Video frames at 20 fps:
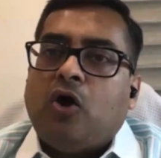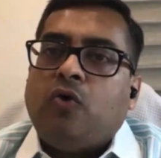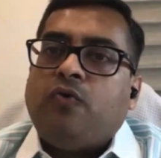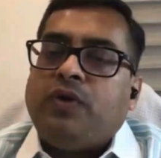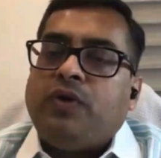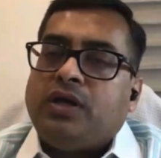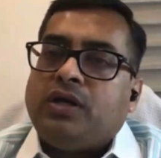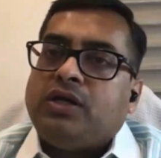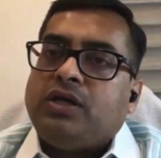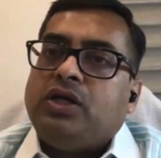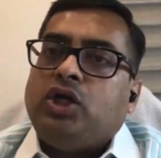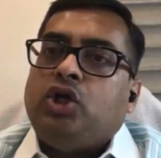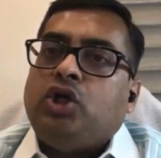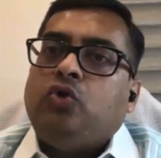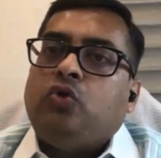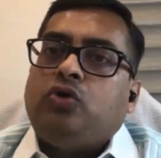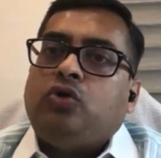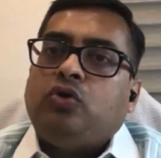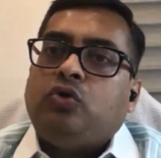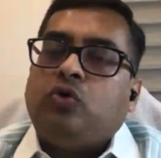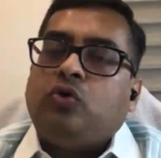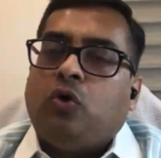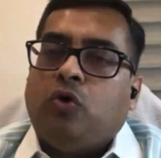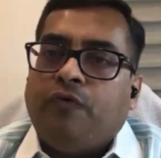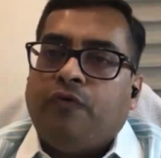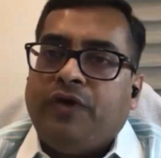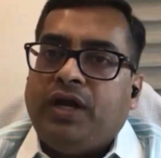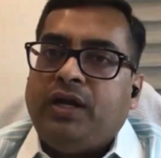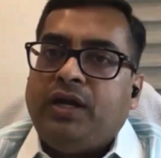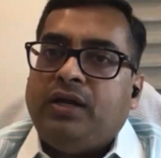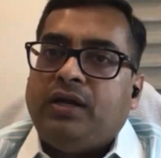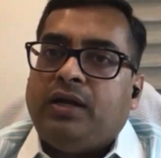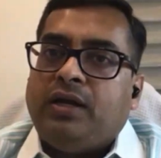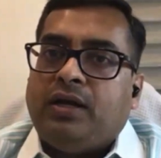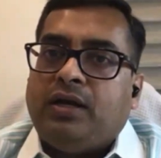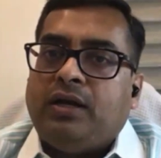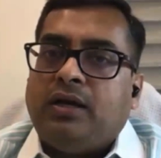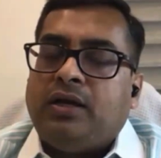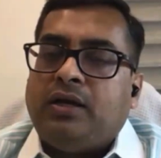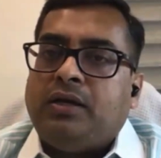However, due to
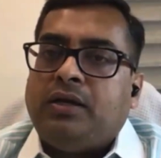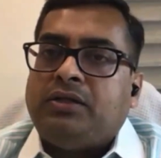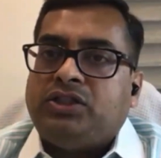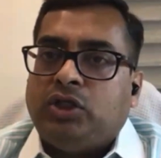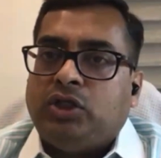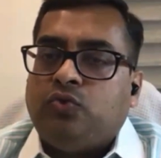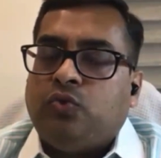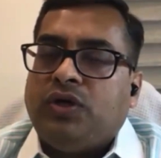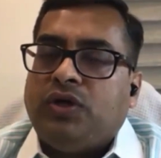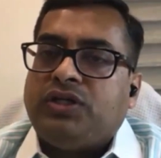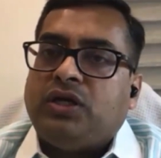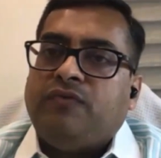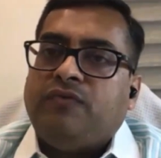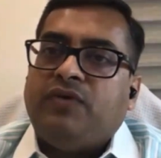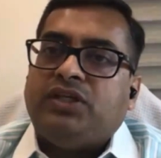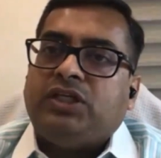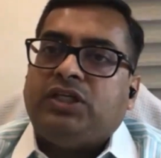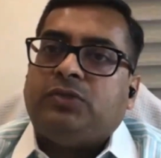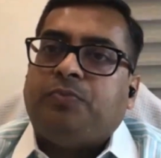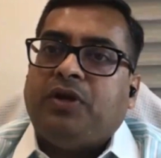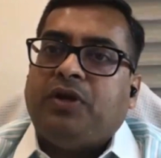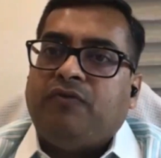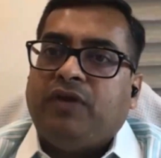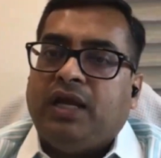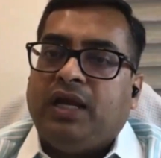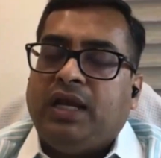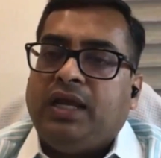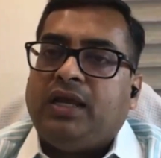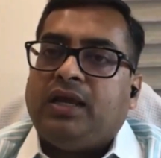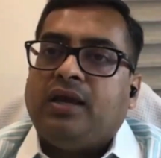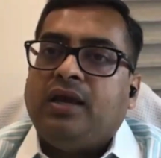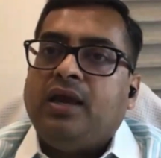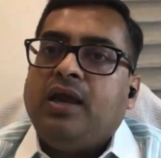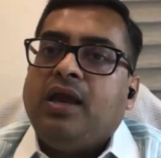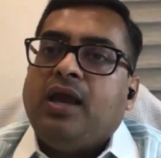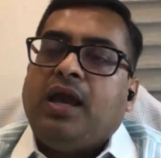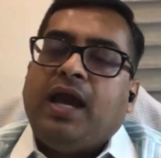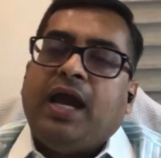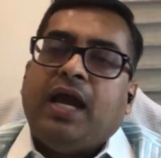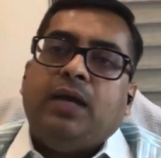COVID situation which is prevailing,
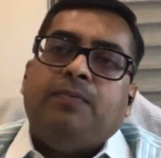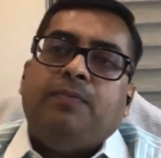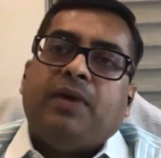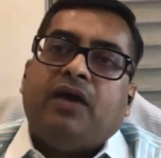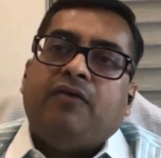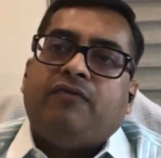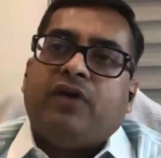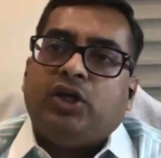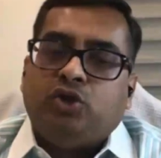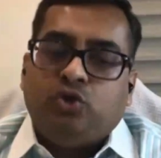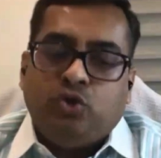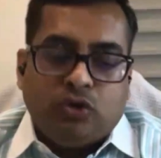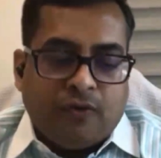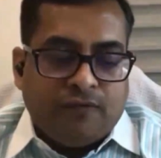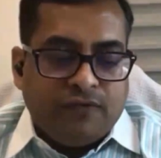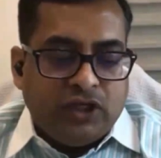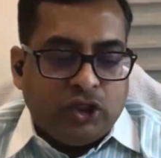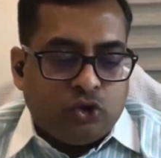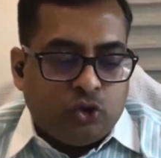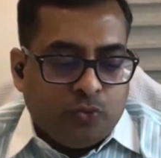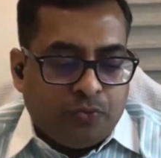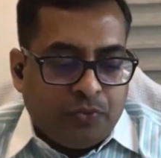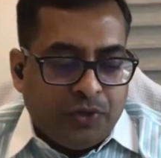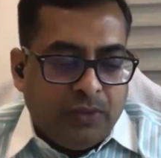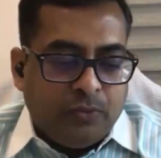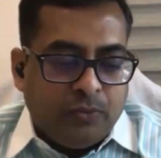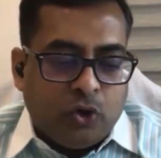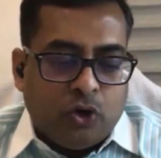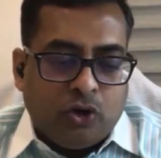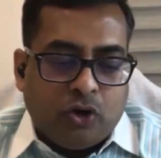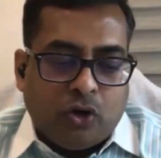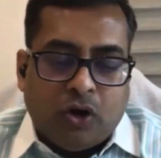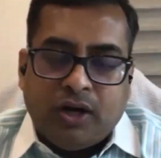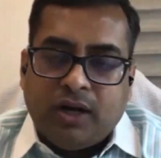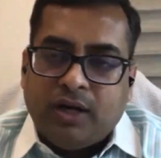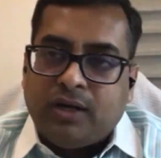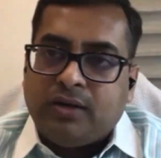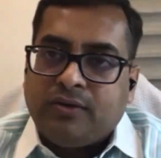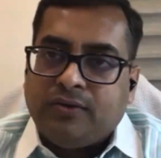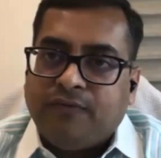and by virtue of the Supreme Court
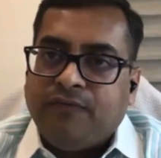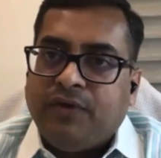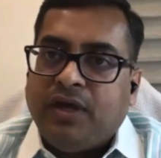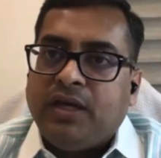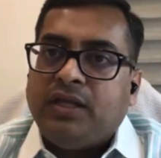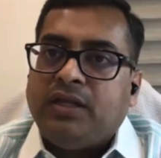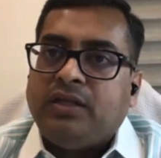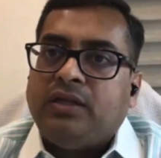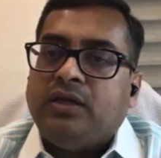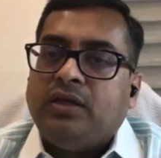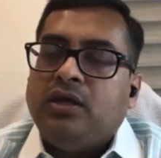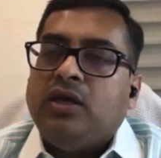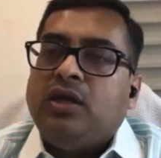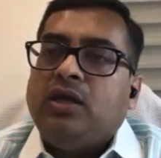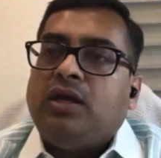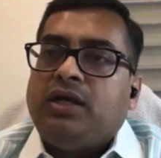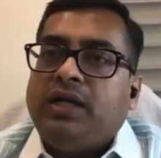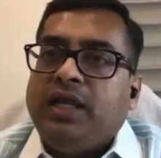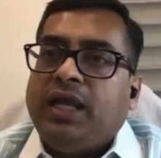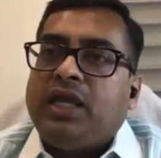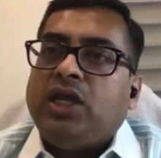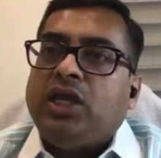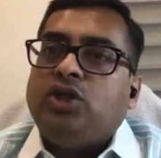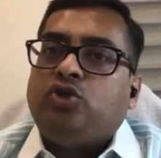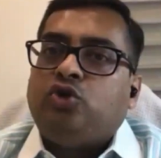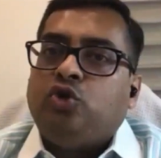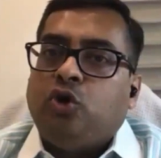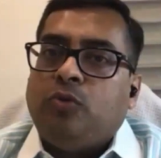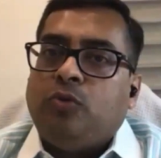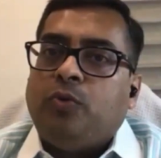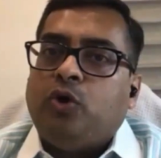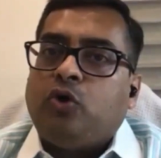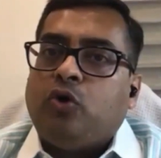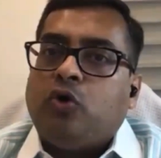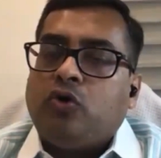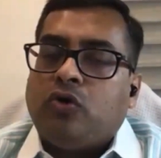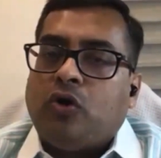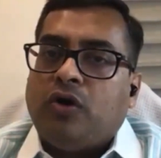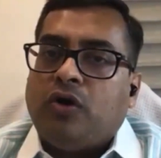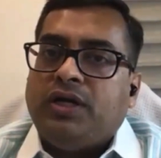order, wherein taking suo
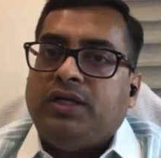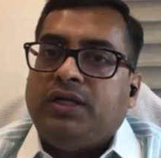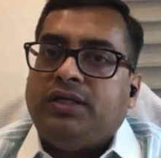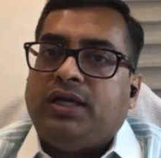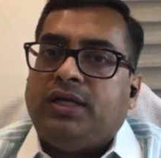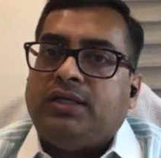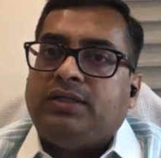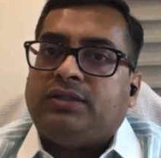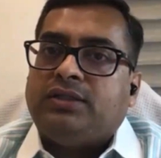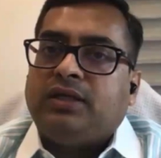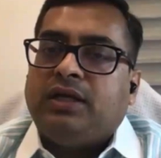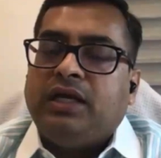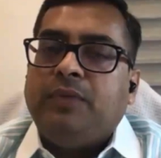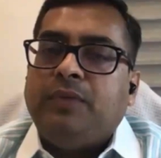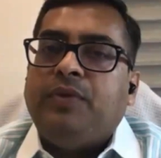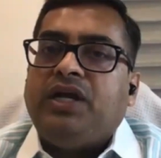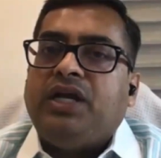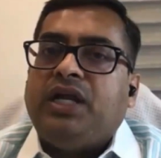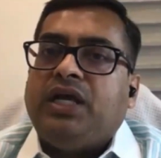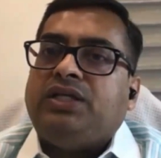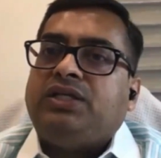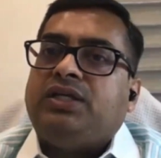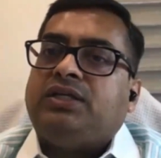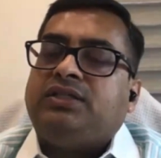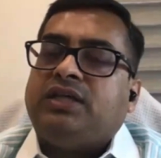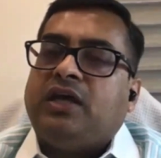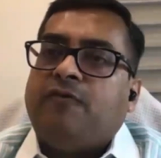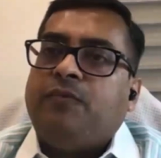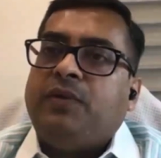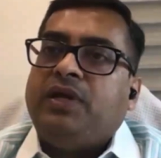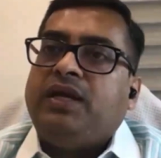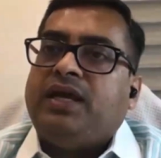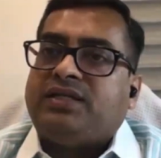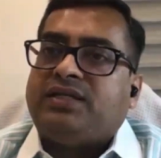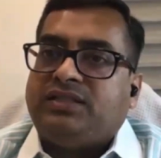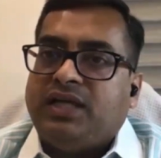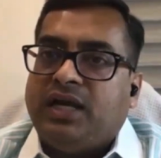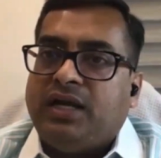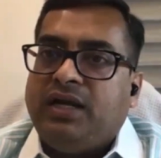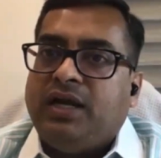motu cognizance, limitations have
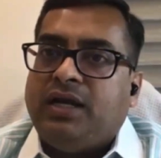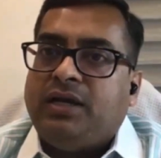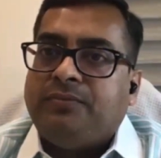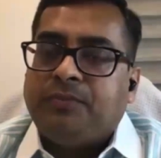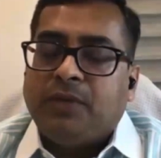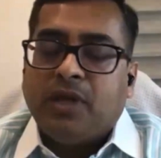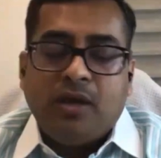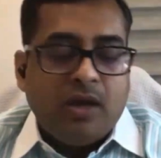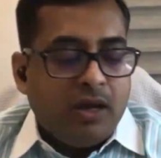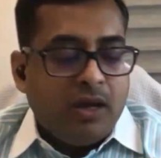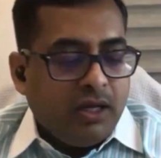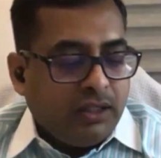been extended.